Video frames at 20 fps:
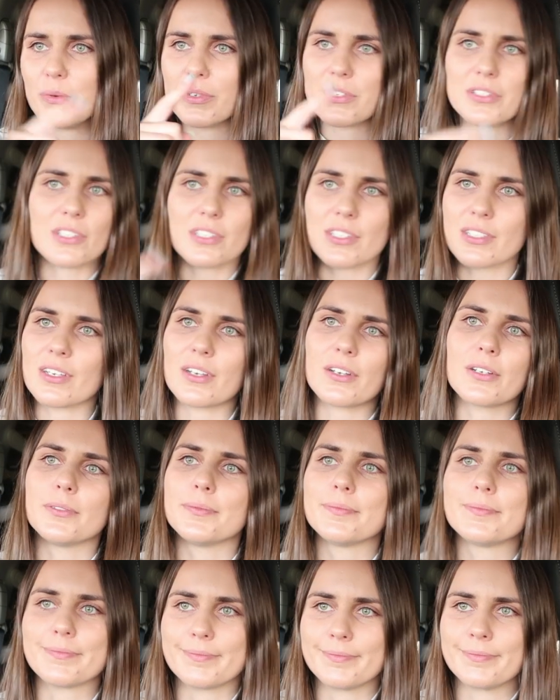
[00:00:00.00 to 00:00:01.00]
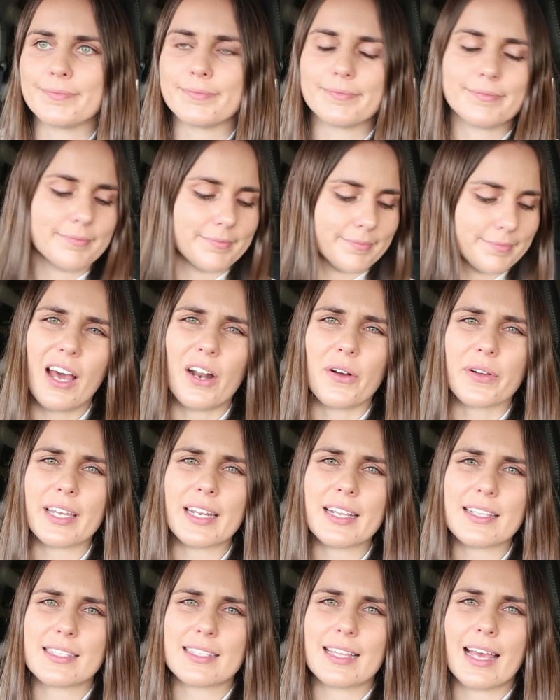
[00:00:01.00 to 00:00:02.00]
Was just so And I'll
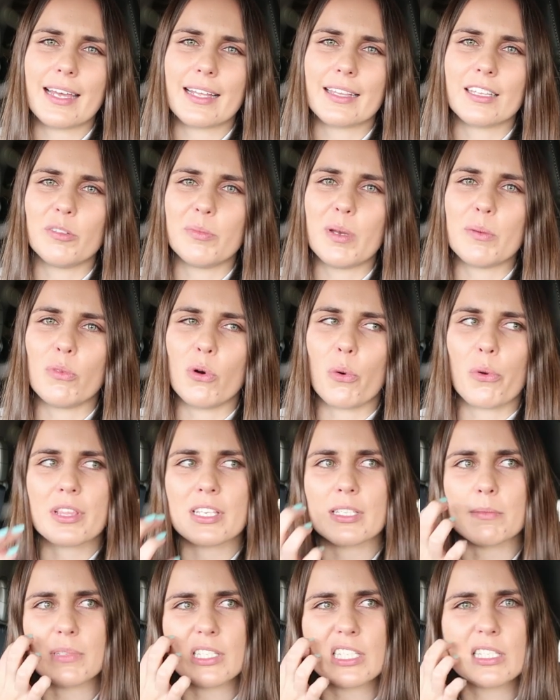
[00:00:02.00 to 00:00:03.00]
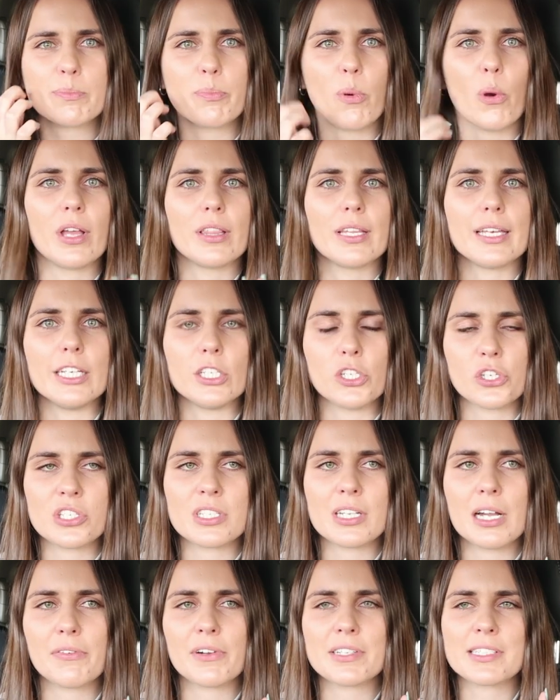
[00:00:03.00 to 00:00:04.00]
get into that a little bit more with some spoiler-ish
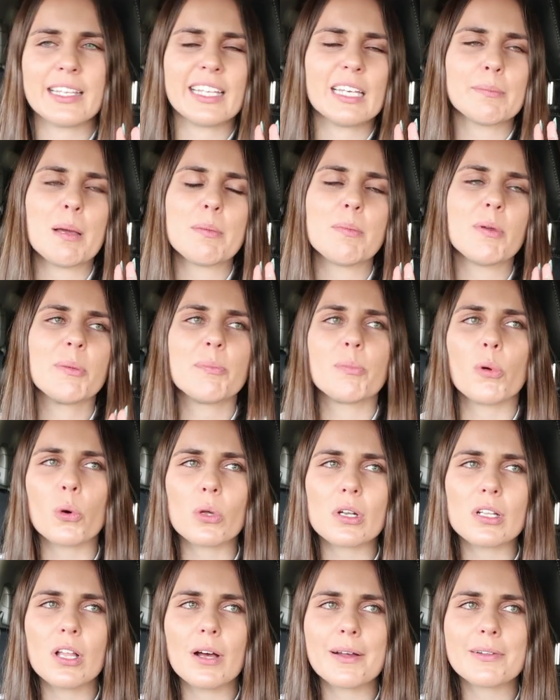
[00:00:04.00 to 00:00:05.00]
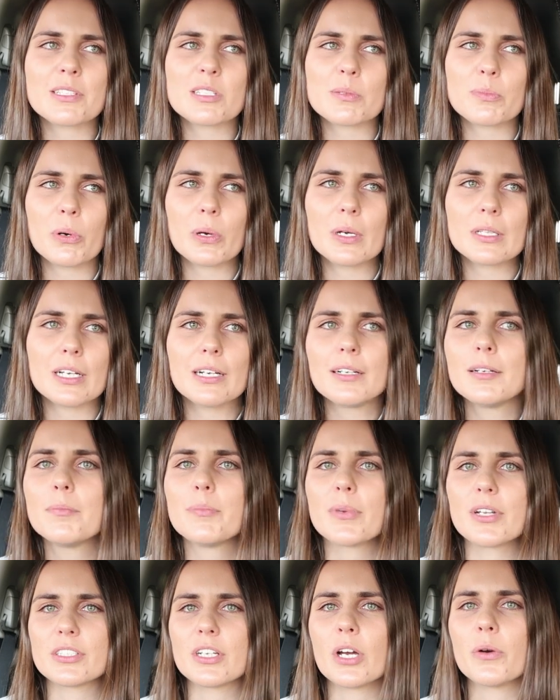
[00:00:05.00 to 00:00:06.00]
stuff, because I think it might be borderline spoiler,
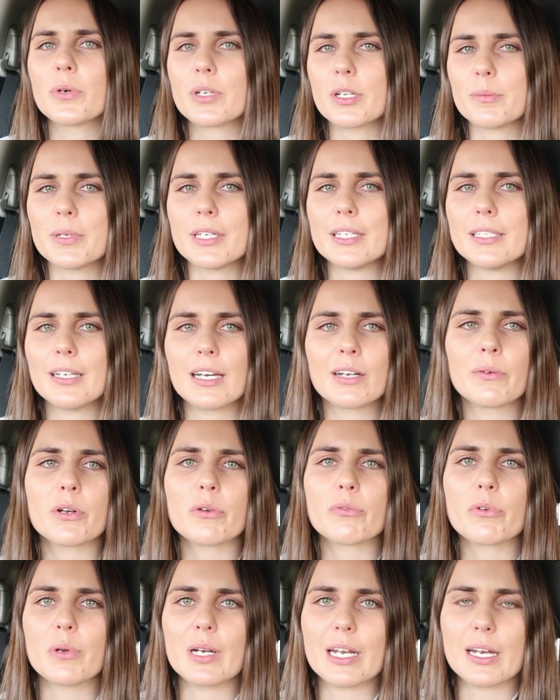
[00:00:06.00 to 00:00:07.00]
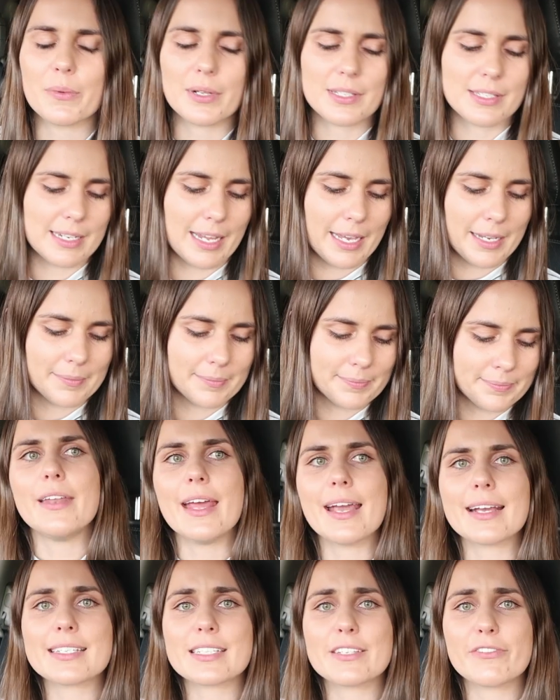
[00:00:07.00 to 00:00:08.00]
but I don't want to ruin anyone's day.
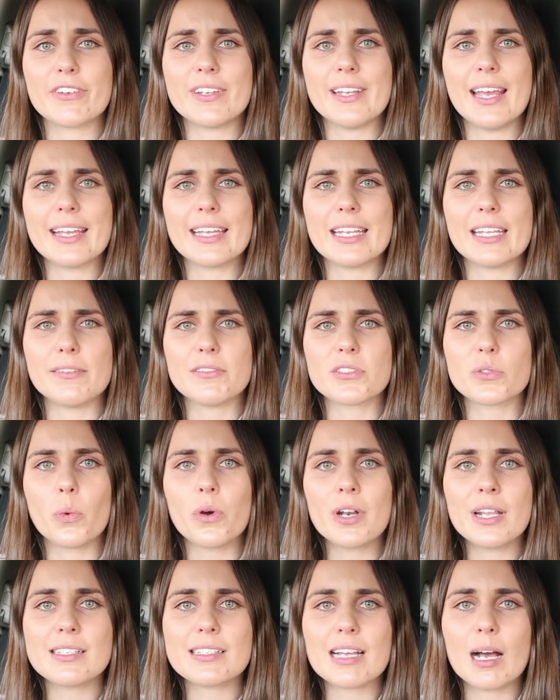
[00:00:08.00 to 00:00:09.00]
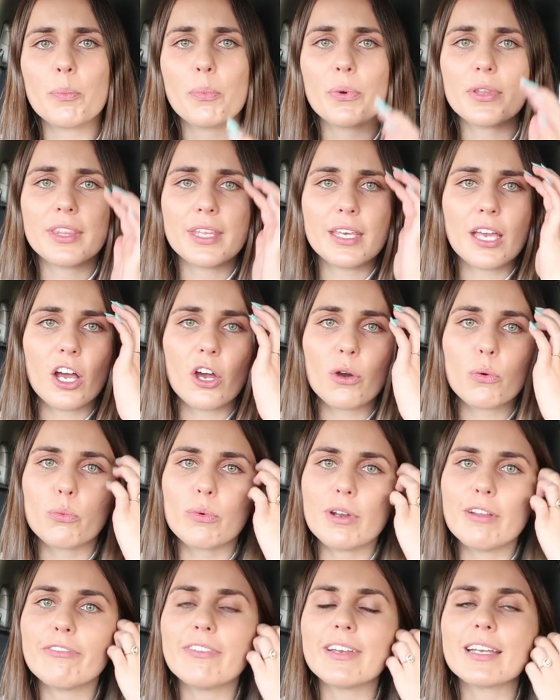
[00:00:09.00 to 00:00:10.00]
Next for negatives, what is up with the
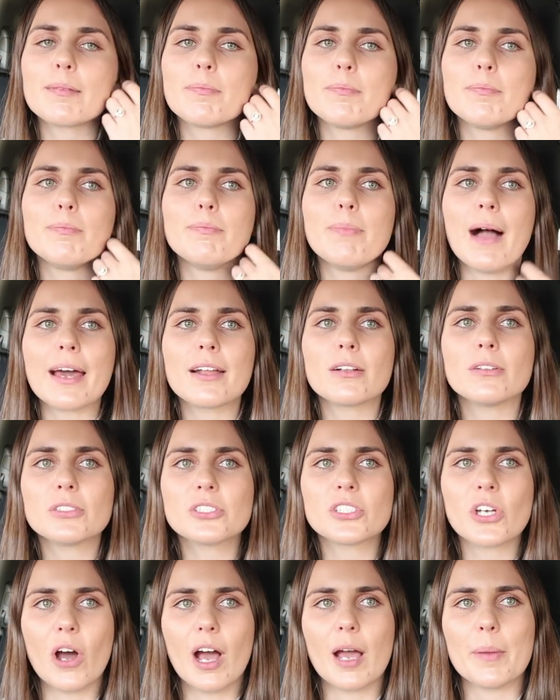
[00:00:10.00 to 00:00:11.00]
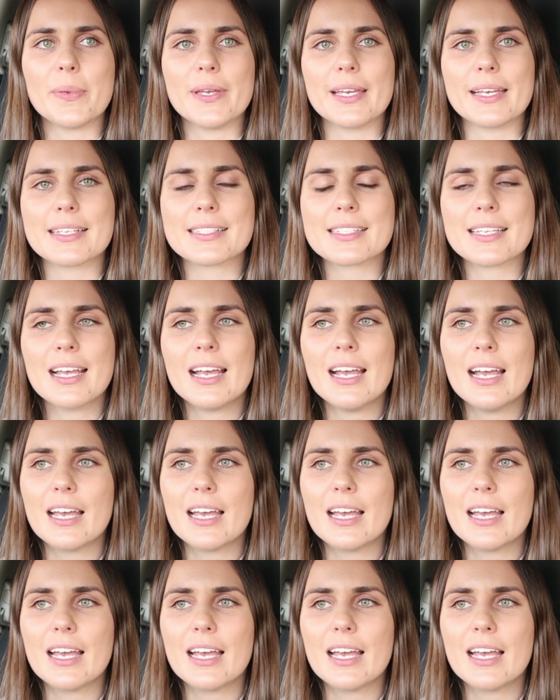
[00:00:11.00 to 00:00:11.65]
horrific battle typings?